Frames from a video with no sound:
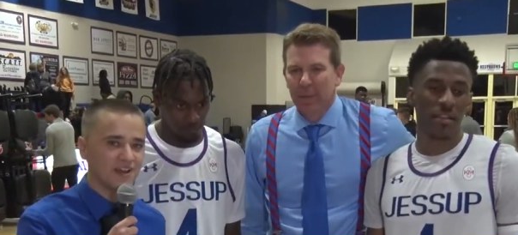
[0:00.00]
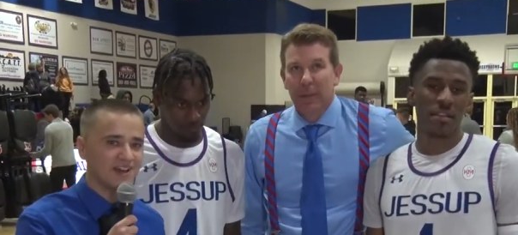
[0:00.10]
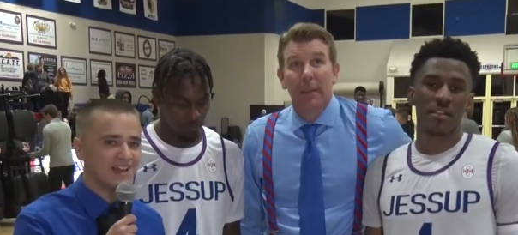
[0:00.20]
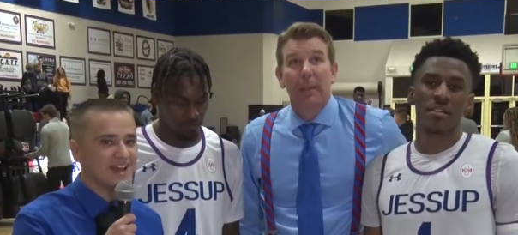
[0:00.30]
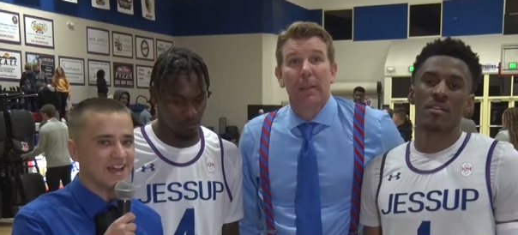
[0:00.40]
Speaker 1: you,
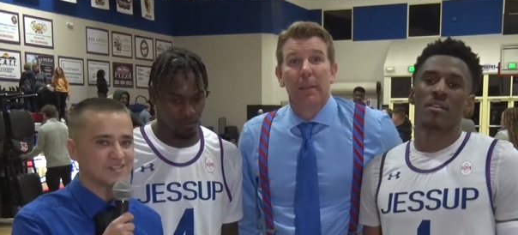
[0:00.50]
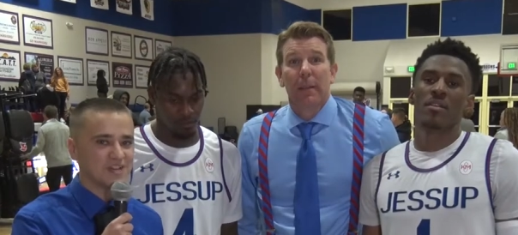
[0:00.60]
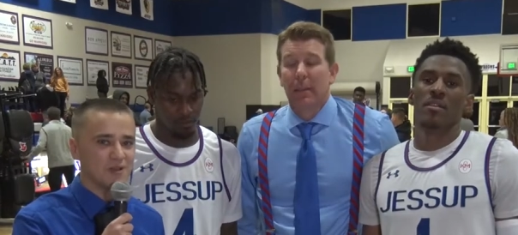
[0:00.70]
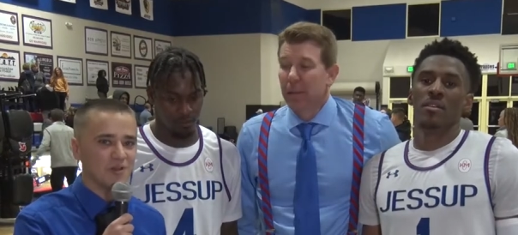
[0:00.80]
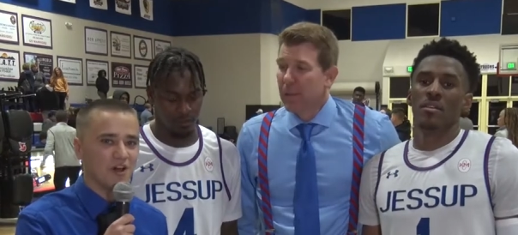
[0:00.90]

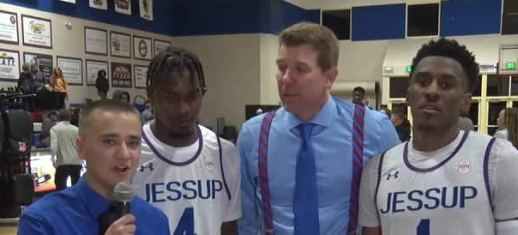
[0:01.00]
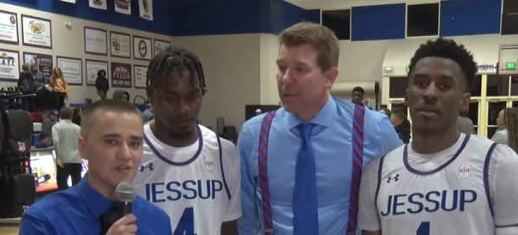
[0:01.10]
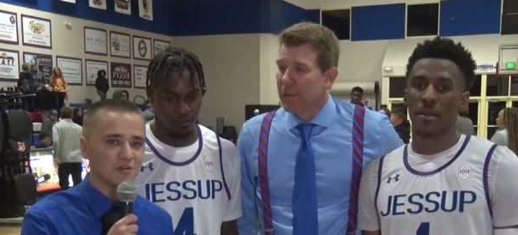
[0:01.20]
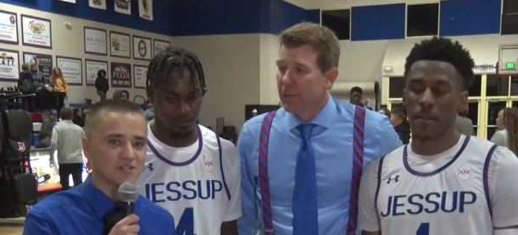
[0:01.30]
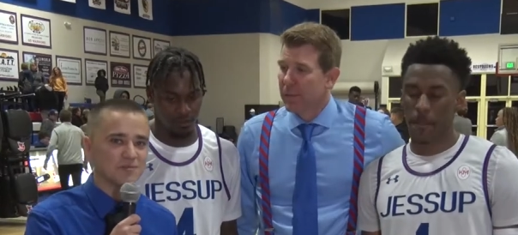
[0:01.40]
Isaiah Milan and
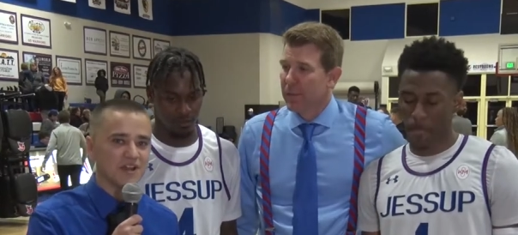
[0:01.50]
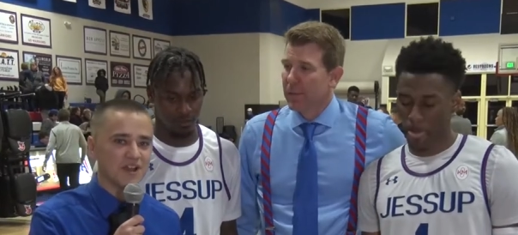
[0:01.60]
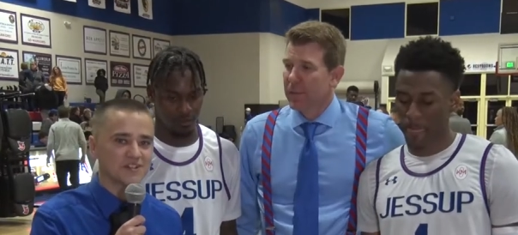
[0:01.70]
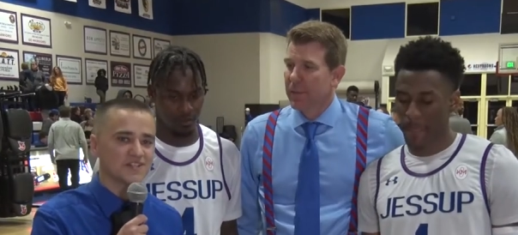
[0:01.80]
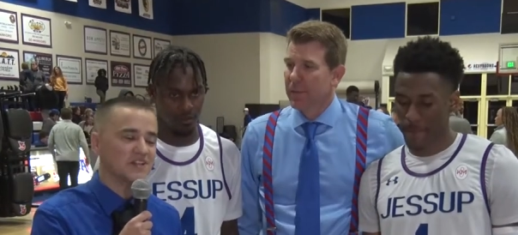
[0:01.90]
Luis
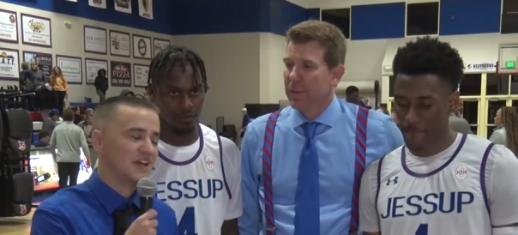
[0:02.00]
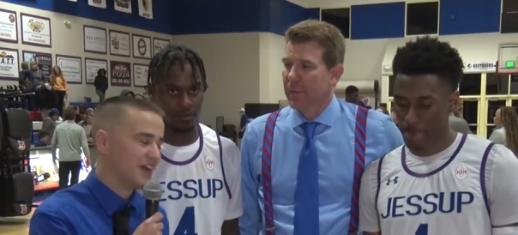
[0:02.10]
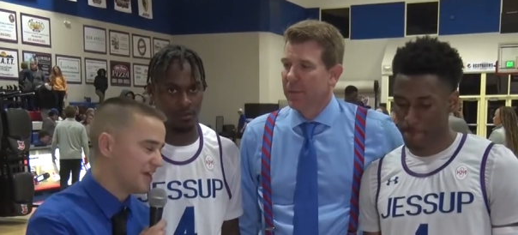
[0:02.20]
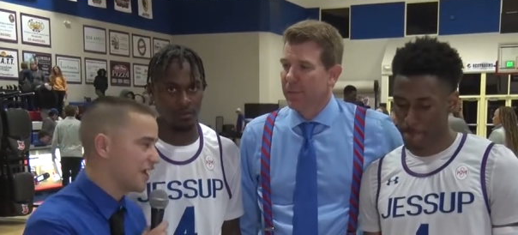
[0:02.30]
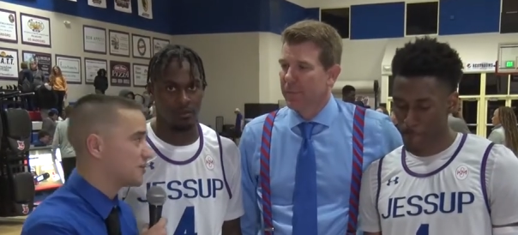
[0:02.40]
Medeiros,
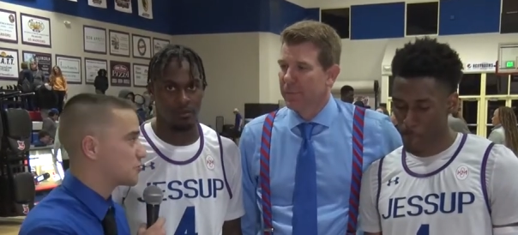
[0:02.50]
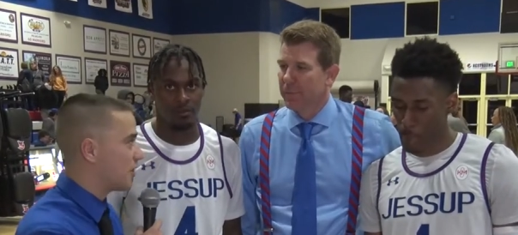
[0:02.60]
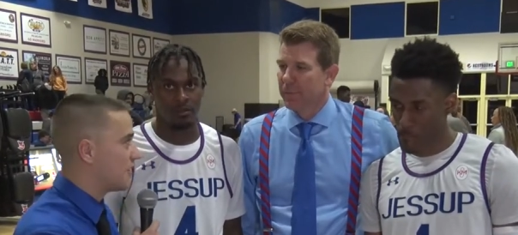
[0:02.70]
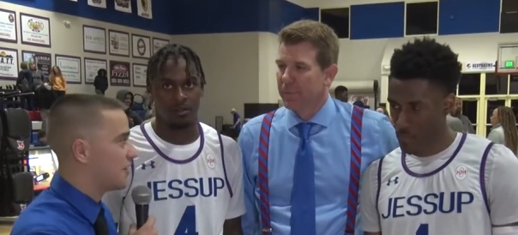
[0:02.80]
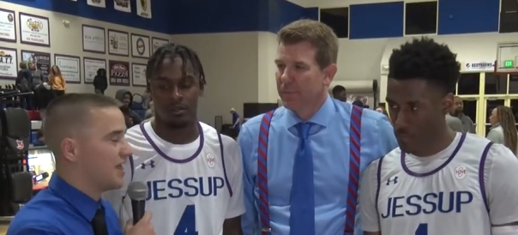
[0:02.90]
and as
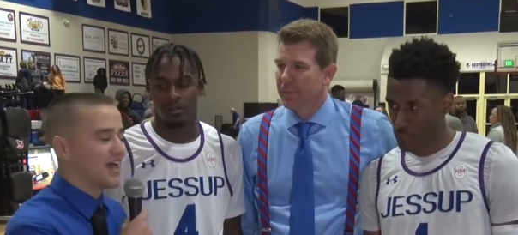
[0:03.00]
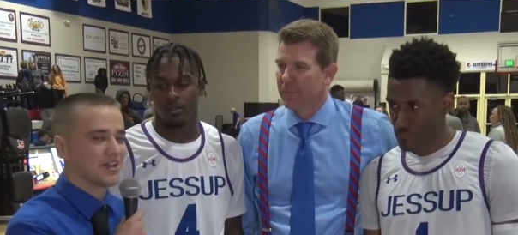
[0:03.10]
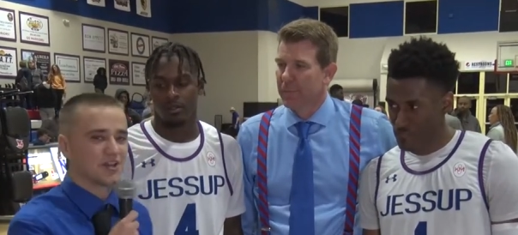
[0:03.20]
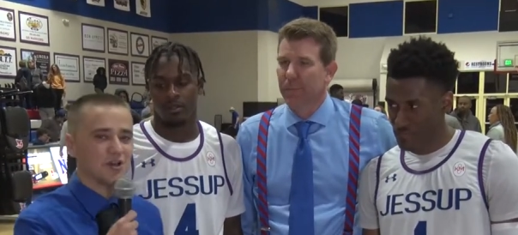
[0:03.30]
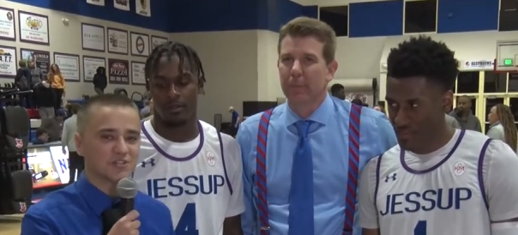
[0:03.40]
well,
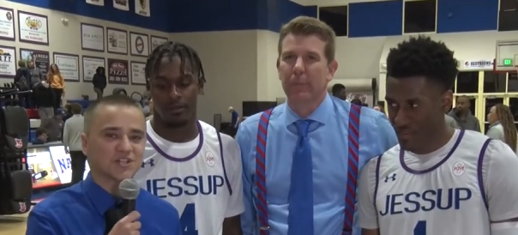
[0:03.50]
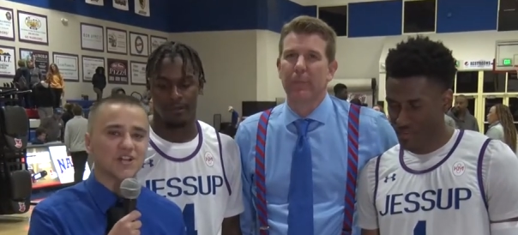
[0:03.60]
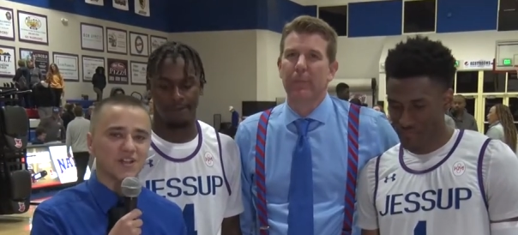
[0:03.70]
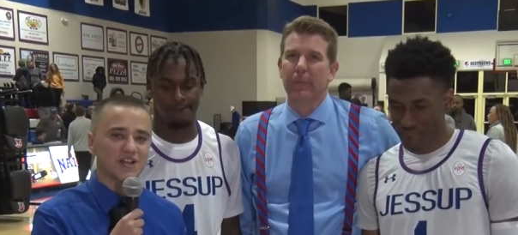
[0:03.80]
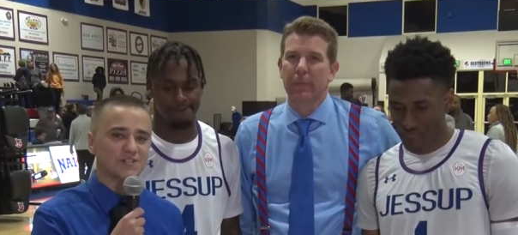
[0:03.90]
head coach
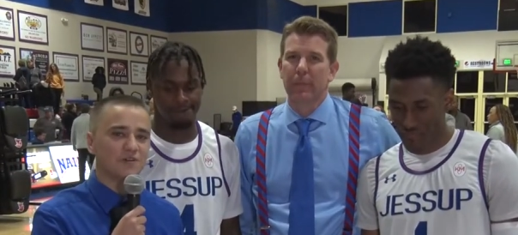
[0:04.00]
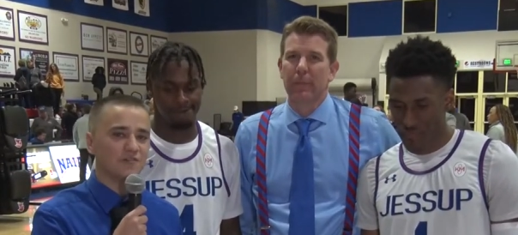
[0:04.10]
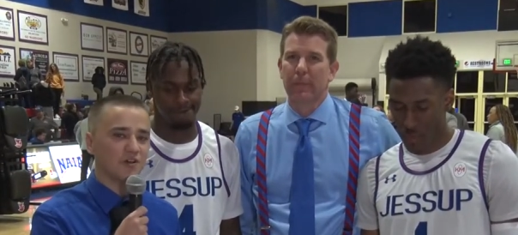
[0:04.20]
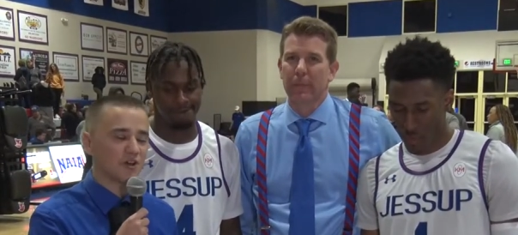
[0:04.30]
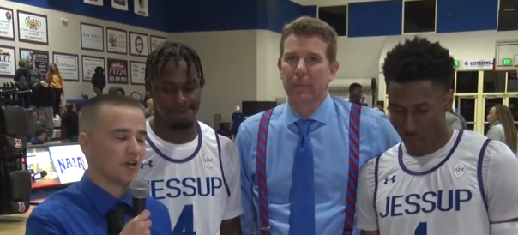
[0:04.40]
Lance Von Vogt.